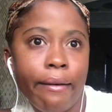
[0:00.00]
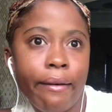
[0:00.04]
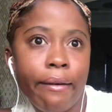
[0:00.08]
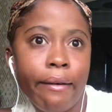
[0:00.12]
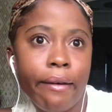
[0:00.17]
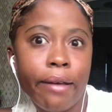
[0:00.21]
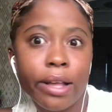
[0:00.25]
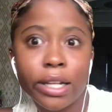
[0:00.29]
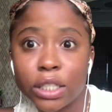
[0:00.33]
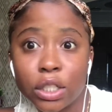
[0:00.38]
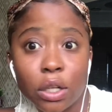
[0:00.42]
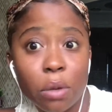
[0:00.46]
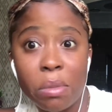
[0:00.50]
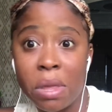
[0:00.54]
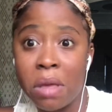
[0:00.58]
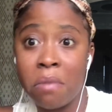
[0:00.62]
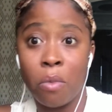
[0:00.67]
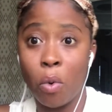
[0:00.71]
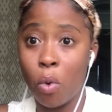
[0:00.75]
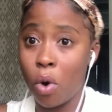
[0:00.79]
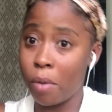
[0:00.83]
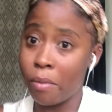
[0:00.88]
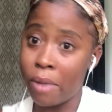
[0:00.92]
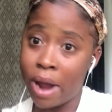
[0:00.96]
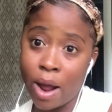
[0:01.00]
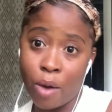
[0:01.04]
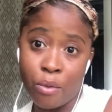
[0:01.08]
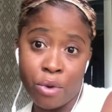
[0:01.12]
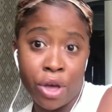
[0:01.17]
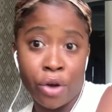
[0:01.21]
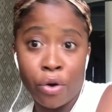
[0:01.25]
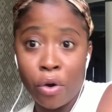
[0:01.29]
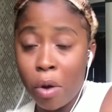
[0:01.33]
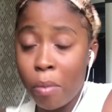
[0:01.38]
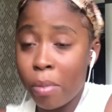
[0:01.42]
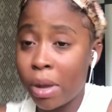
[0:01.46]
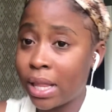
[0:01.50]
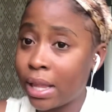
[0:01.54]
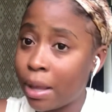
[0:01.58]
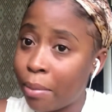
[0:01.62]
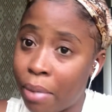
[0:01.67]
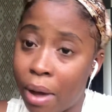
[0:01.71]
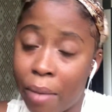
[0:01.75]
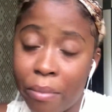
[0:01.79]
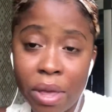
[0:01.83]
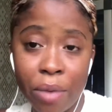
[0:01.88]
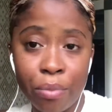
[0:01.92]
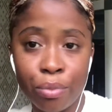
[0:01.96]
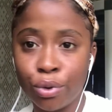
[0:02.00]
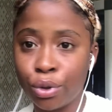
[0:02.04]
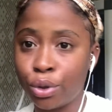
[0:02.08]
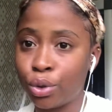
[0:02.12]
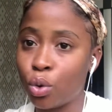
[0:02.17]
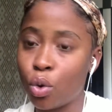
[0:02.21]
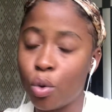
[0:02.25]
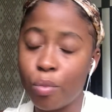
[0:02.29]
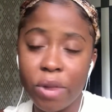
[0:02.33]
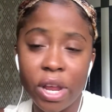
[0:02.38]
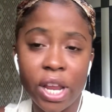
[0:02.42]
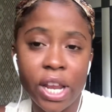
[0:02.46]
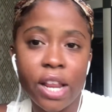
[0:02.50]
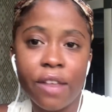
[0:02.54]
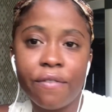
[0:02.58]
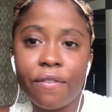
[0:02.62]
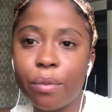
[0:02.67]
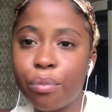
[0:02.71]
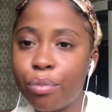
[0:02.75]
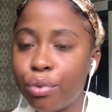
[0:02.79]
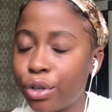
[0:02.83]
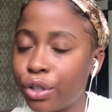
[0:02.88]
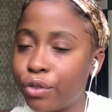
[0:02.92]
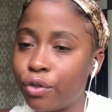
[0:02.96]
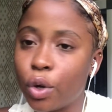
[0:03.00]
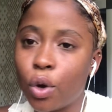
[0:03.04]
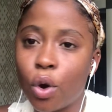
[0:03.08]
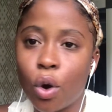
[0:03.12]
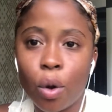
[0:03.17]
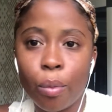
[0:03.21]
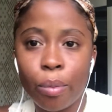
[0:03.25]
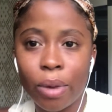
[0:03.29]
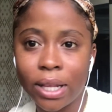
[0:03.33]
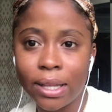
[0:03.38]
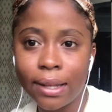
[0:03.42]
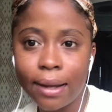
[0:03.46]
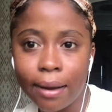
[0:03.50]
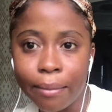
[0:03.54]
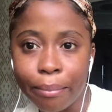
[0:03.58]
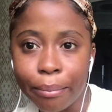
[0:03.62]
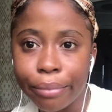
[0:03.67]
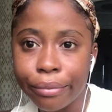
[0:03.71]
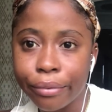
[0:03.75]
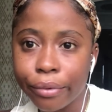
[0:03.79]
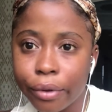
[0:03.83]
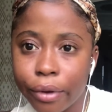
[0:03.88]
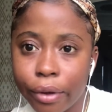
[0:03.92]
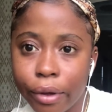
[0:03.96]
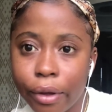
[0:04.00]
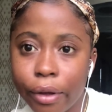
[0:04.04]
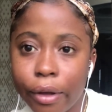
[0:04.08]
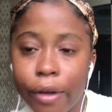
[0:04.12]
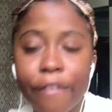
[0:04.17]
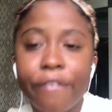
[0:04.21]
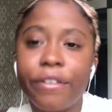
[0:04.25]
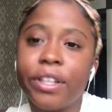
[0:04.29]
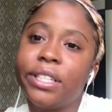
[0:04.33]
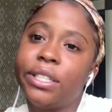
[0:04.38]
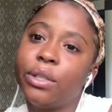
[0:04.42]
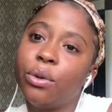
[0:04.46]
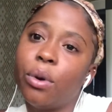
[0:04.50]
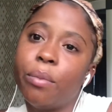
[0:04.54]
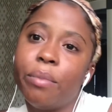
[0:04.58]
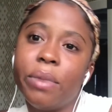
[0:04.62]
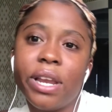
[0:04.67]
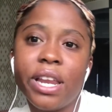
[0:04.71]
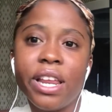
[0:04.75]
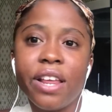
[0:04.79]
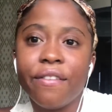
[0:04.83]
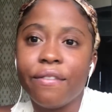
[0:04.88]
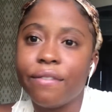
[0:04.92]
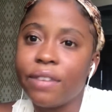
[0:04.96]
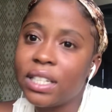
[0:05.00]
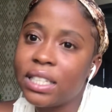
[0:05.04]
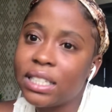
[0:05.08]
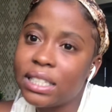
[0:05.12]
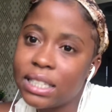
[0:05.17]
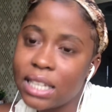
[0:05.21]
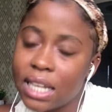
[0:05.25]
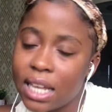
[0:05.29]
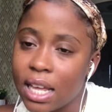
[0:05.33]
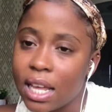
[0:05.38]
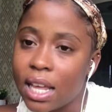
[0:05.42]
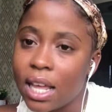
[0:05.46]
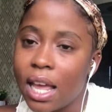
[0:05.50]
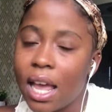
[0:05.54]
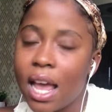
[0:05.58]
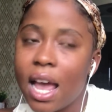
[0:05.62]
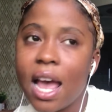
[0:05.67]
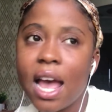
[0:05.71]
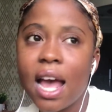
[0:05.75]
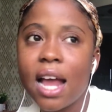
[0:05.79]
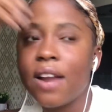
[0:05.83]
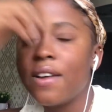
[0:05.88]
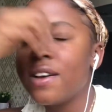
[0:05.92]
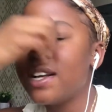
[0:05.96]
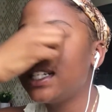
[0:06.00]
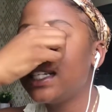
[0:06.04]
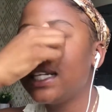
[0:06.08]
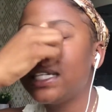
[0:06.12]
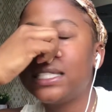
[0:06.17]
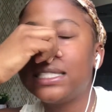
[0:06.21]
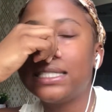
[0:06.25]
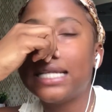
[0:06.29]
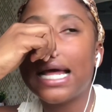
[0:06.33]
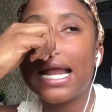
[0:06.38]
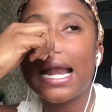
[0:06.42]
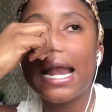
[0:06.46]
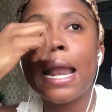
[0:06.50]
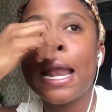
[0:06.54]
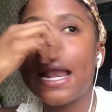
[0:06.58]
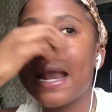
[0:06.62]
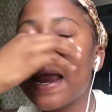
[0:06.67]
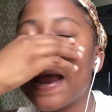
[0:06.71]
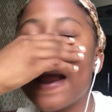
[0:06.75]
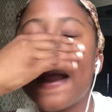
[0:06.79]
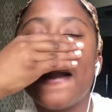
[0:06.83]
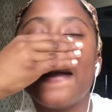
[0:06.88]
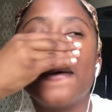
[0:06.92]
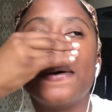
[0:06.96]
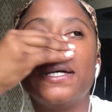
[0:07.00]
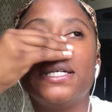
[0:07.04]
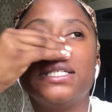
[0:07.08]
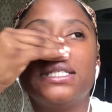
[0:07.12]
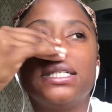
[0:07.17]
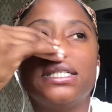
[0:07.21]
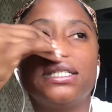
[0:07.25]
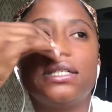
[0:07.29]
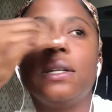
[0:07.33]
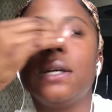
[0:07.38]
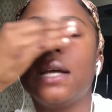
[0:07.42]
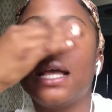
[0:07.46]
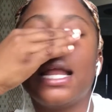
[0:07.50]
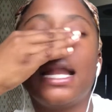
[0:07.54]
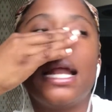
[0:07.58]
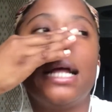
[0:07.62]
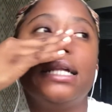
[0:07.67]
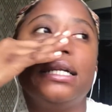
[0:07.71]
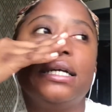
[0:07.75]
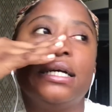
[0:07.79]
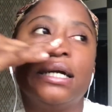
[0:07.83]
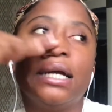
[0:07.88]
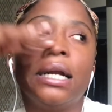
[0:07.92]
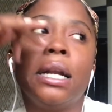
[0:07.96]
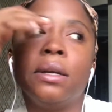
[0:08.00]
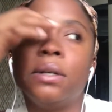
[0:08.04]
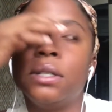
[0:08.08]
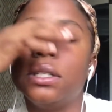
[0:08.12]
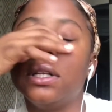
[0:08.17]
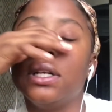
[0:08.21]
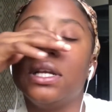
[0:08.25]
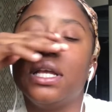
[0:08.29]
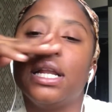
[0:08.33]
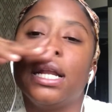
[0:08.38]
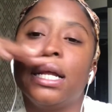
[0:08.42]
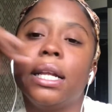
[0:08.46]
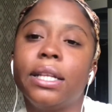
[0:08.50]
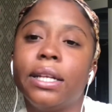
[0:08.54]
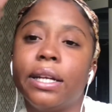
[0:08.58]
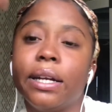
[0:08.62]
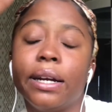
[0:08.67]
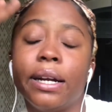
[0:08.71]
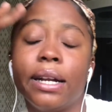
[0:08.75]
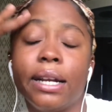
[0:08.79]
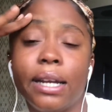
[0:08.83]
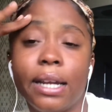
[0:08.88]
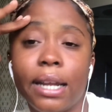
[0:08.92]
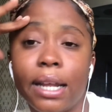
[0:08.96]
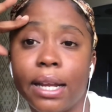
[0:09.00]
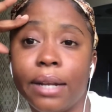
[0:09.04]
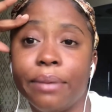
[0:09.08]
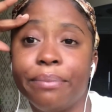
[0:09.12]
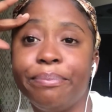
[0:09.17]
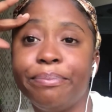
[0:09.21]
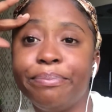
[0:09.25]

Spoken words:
So me bore my way go up a top and me push how me need to push to go up a top. For see what me need to see. And I was just standing there and I was just looking at her and then